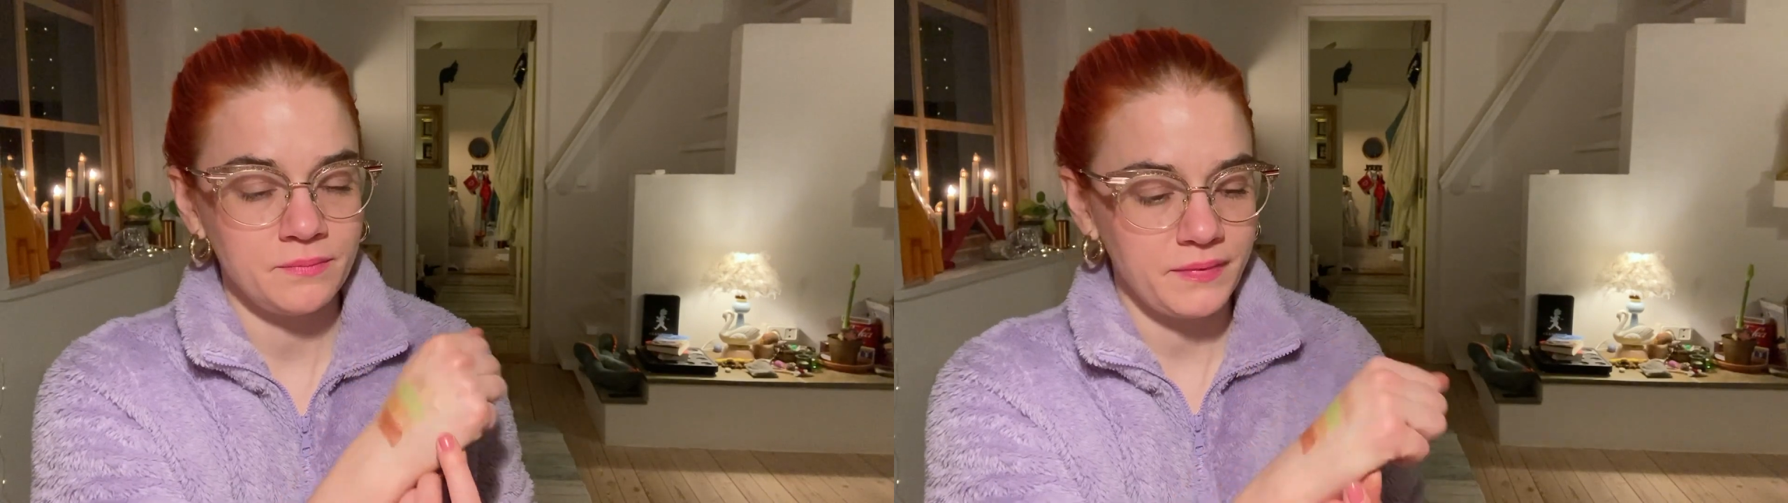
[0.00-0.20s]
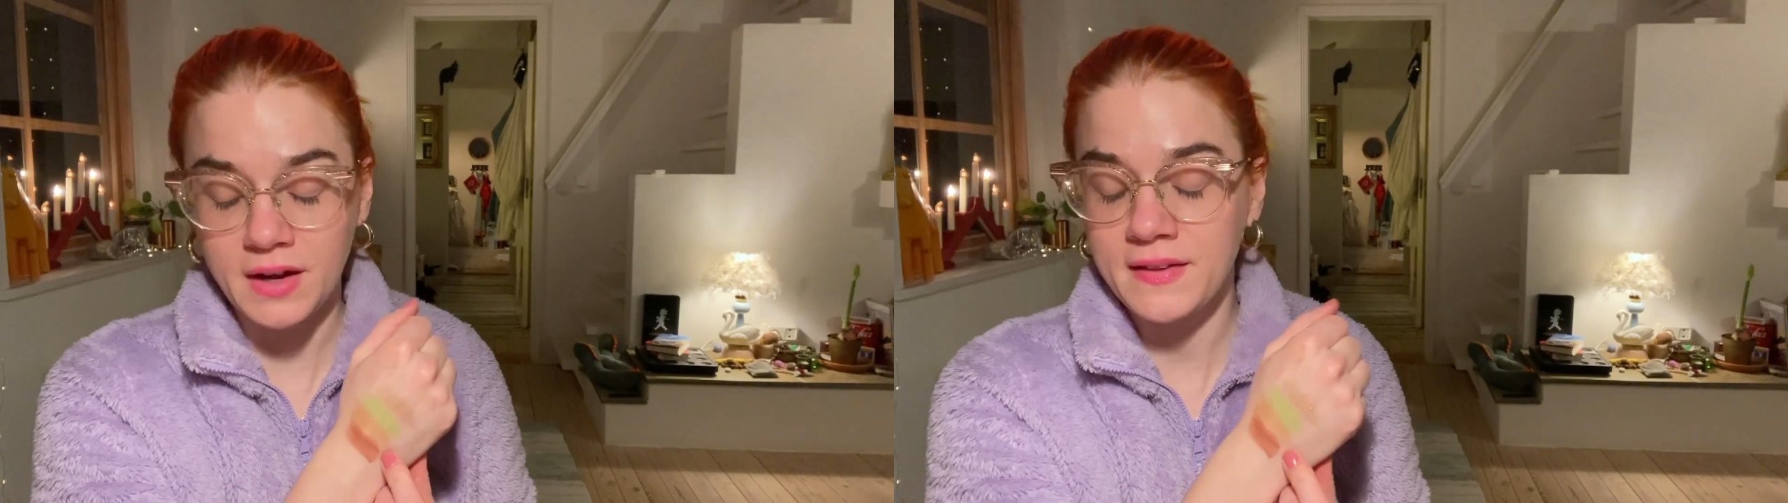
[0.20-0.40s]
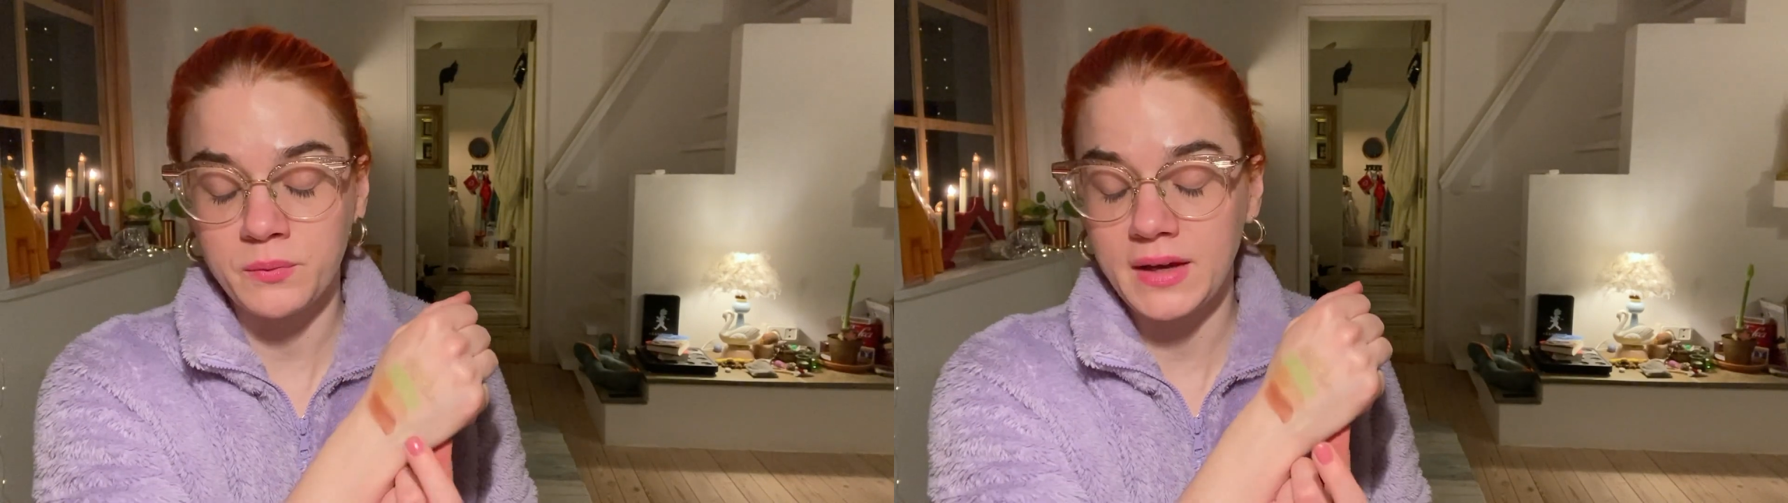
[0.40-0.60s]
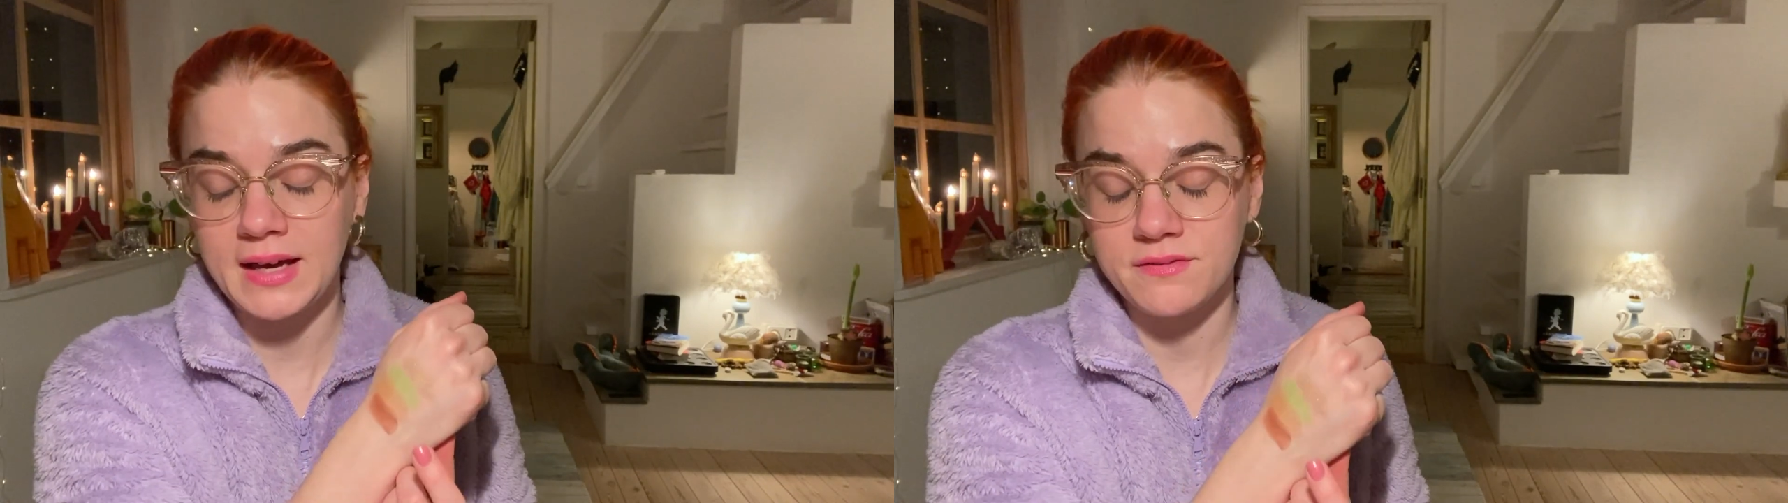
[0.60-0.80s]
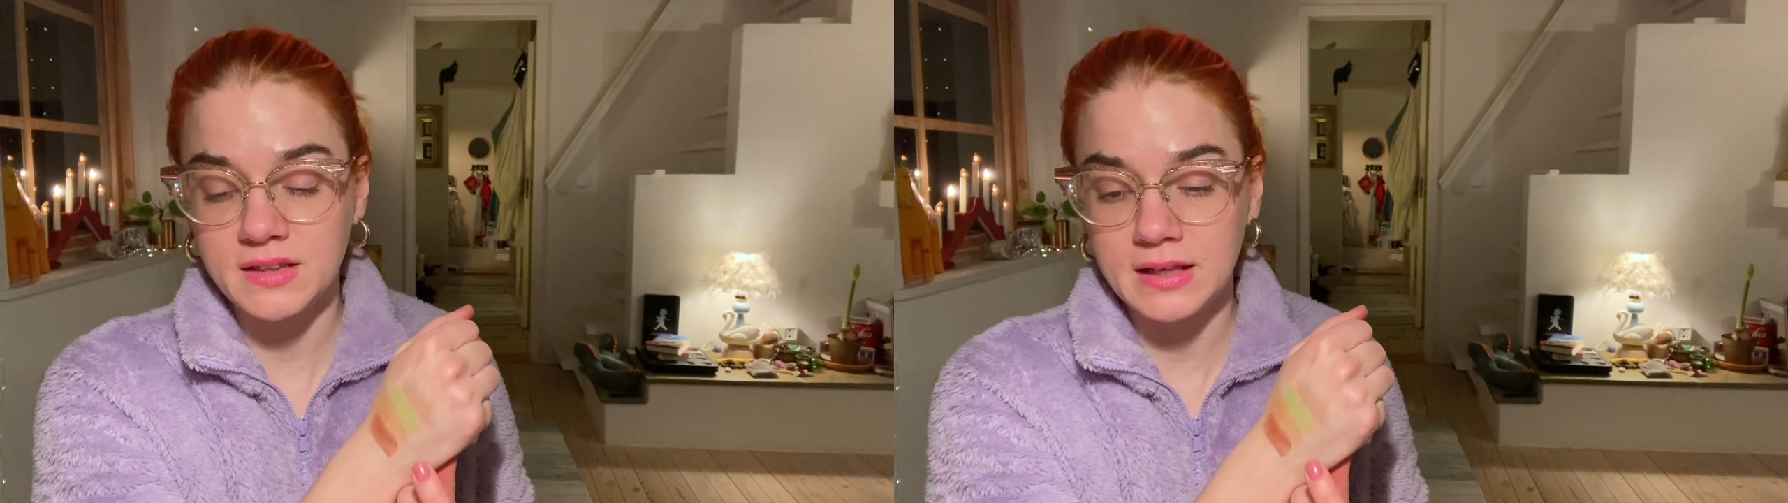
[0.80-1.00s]
And then we
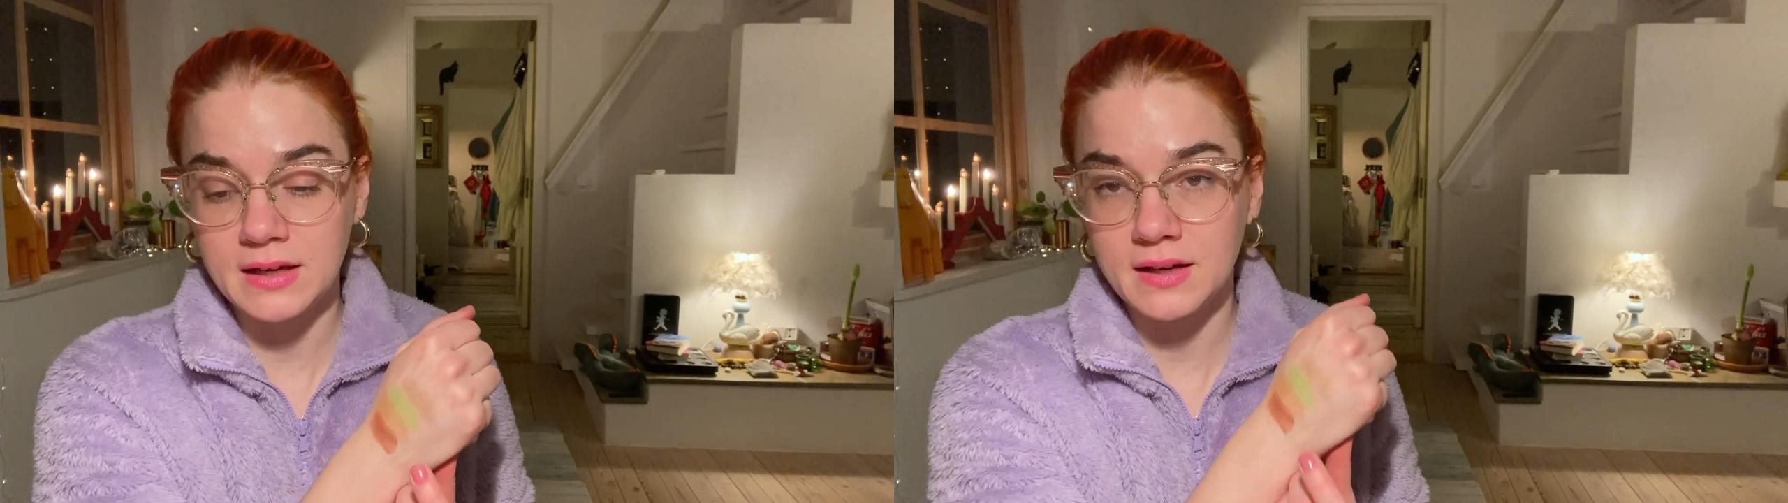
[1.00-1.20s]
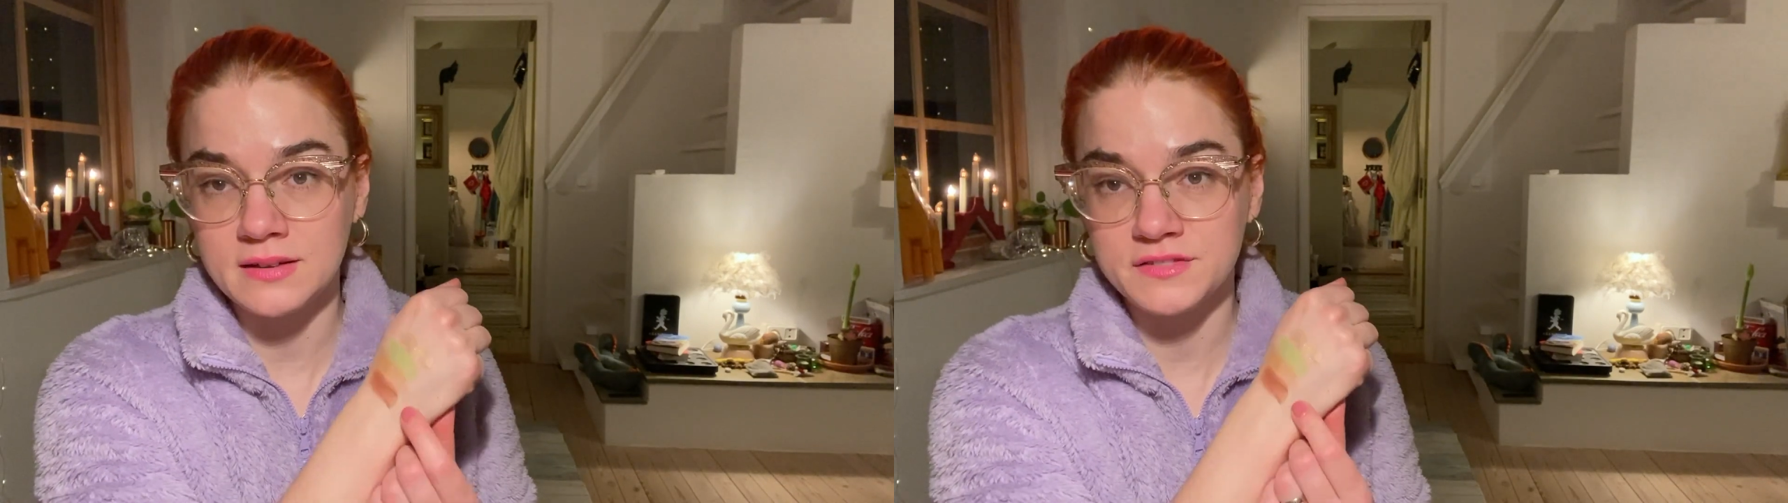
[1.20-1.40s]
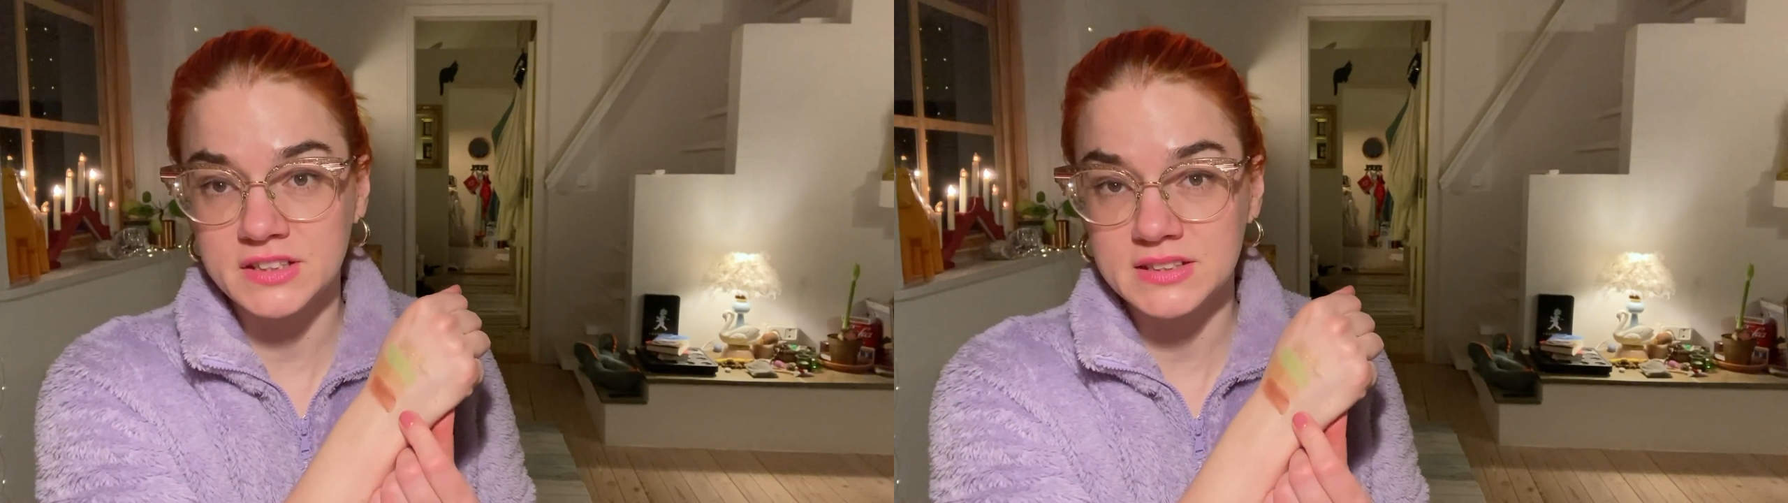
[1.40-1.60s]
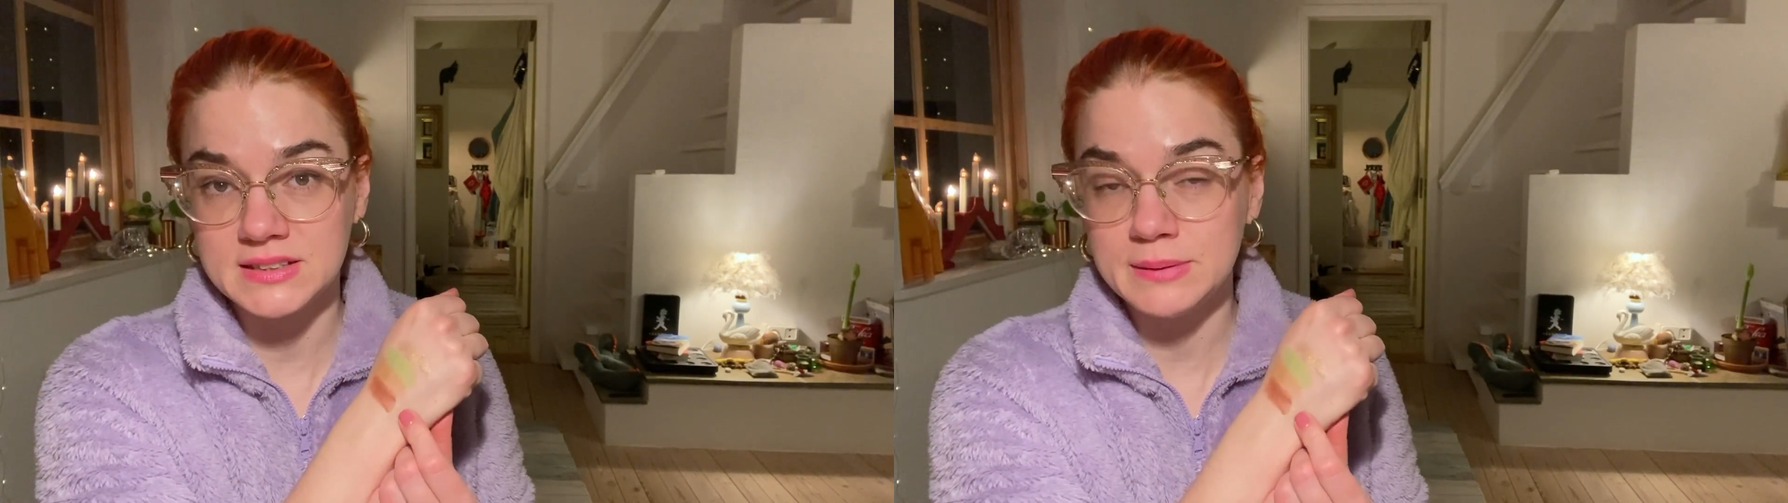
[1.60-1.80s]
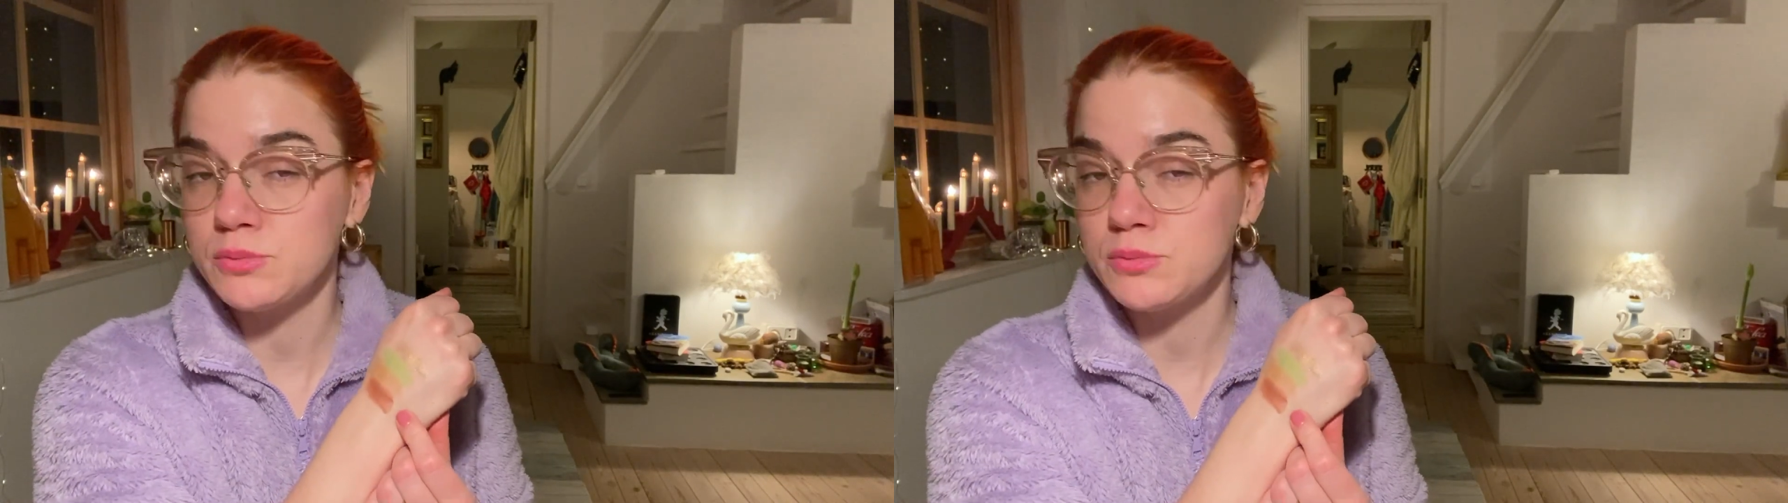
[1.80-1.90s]
have the Infinity Deep,